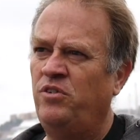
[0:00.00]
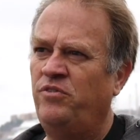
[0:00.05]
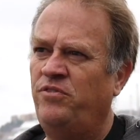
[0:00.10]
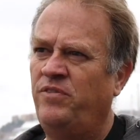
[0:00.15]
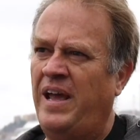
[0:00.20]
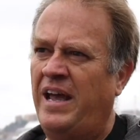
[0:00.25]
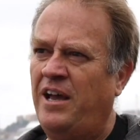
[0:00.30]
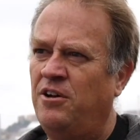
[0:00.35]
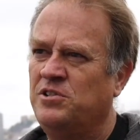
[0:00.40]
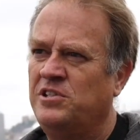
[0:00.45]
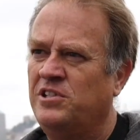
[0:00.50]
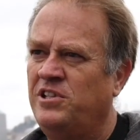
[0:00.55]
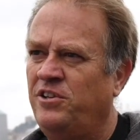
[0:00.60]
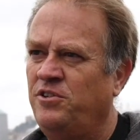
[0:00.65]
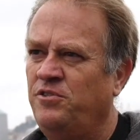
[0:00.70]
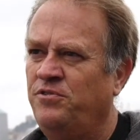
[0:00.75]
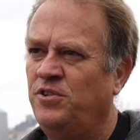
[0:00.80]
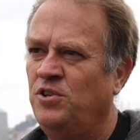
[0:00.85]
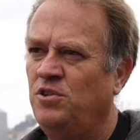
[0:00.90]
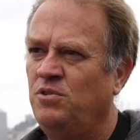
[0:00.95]
of how
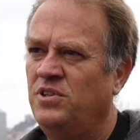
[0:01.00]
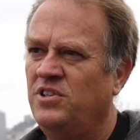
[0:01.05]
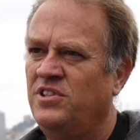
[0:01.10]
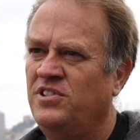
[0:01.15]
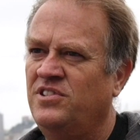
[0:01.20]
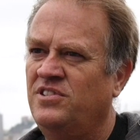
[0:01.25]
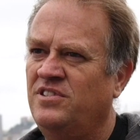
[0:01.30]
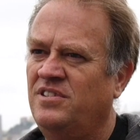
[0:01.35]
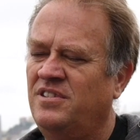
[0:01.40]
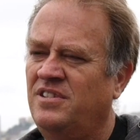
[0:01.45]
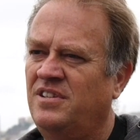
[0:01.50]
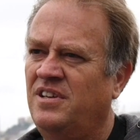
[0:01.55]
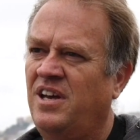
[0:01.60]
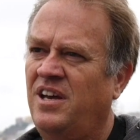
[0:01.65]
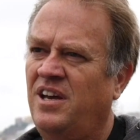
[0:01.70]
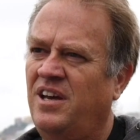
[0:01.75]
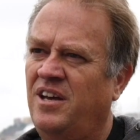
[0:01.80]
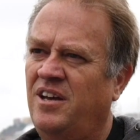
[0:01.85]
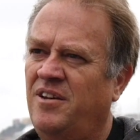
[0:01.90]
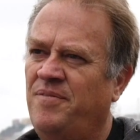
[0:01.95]
slow food has
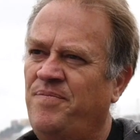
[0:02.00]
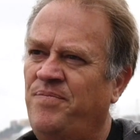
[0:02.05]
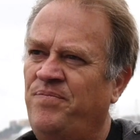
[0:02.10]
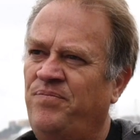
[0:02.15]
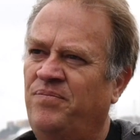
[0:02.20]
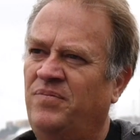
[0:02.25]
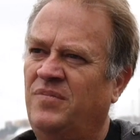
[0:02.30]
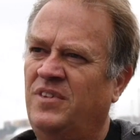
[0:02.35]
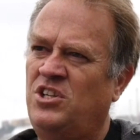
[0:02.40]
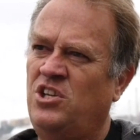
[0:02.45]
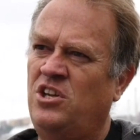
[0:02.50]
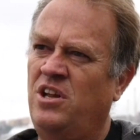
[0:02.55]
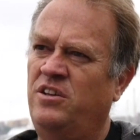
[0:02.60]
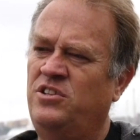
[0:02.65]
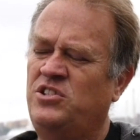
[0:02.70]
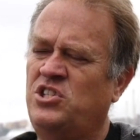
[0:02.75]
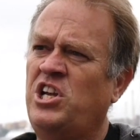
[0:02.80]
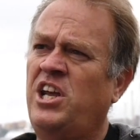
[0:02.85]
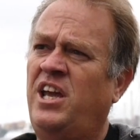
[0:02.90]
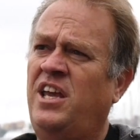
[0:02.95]

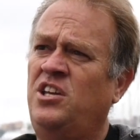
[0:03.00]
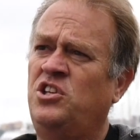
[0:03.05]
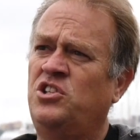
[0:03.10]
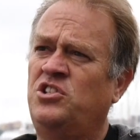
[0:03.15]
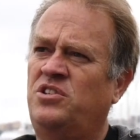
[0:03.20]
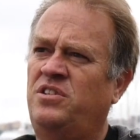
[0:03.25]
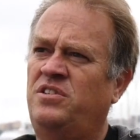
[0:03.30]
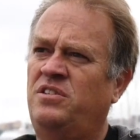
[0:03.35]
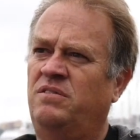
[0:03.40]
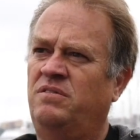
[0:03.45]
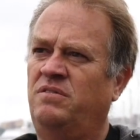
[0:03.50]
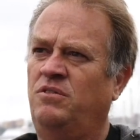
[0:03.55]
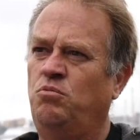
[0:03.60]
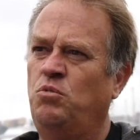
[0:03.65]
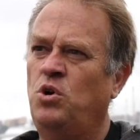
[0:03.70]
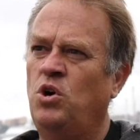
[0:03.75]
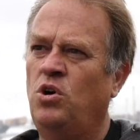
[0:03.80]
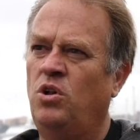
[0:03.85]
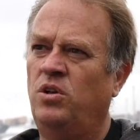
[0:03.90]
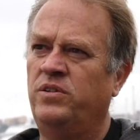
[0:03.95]
changed the
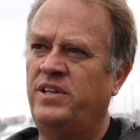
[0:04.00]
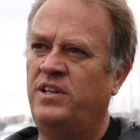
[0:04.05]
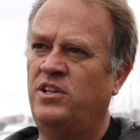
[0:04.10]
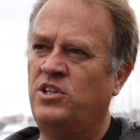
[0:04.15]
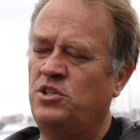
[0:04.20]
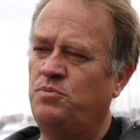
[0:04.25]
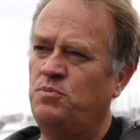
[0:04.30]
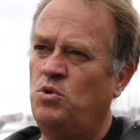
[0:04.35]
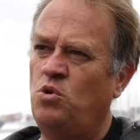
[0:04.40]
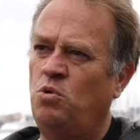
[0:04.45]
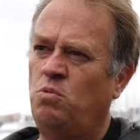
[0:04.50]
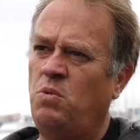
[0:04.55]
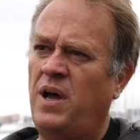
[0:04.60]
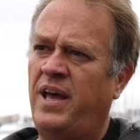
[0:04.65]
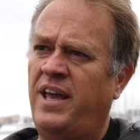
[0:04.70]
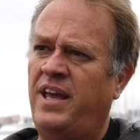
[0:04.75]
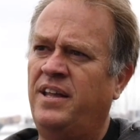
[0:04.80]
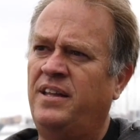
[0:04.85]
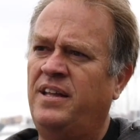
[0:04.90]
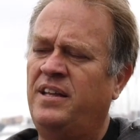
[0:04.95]
world in a small
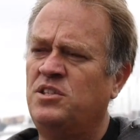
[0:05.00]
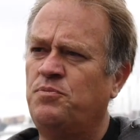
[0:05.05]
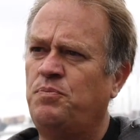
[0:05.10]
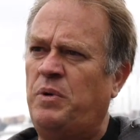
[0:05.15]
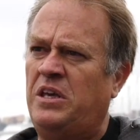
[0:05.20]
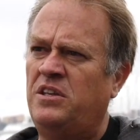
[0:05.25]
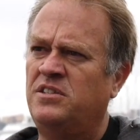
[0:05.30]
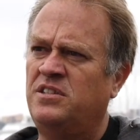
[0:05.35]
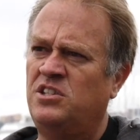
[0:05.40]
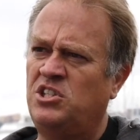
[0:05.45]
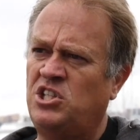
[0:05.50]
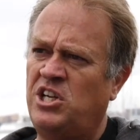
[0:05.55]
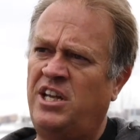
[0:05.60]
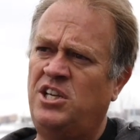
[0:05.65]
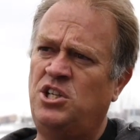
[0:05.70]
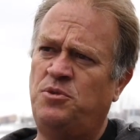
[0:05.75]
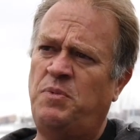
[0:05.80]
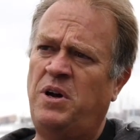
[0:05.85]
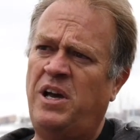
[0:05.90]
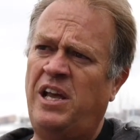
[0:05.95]
way, and that's because it's
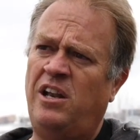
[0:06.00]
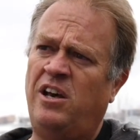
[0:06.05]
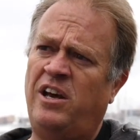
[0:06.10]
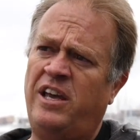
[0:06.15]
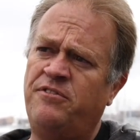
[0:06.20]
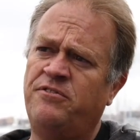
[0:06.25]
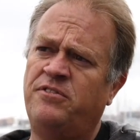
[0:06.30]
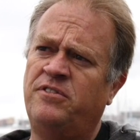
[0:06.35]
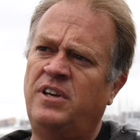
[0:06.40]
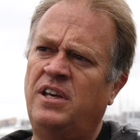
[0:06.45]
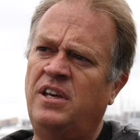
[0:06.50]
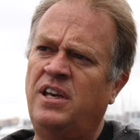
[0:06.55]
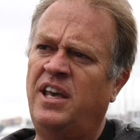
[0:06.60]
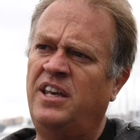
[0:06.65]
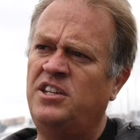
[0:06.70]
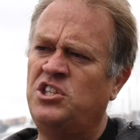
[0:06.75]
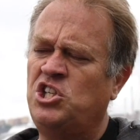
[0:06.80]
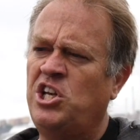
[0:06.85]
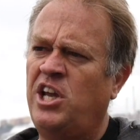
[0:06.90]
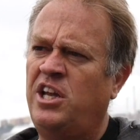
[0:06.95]
changed my life.
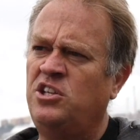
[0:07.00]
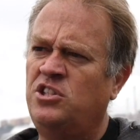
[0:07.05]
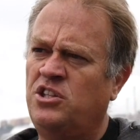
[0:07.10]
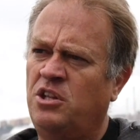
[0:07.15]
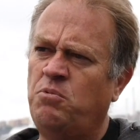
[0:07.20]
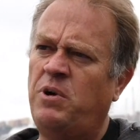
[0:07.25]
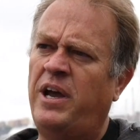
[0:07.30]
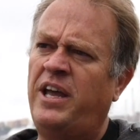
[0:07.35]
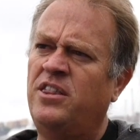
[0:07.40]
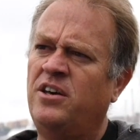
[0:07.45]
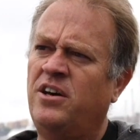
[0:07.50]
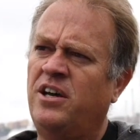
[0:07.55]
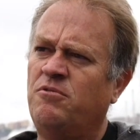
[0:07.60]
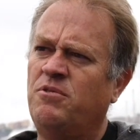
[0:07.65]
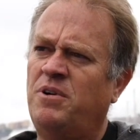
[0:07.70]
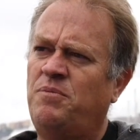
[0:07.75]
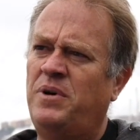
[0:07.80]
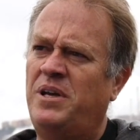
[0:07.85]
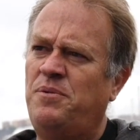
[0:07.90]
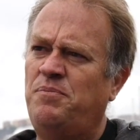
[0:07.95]
It's changed the way that I
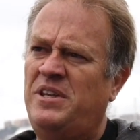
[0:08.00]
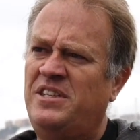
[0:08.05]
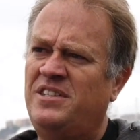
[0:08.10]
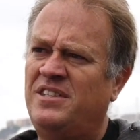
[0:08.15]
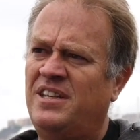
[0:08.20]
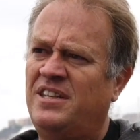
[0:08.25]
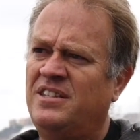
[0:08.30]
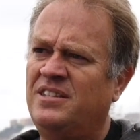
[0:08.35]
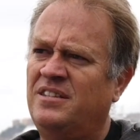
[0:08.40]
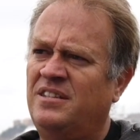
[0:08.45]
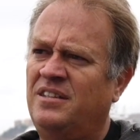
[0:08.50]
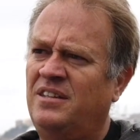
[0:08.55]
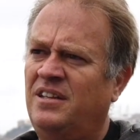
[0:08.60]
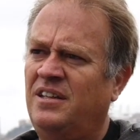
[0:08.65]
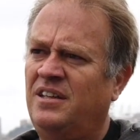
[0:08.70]
run my business.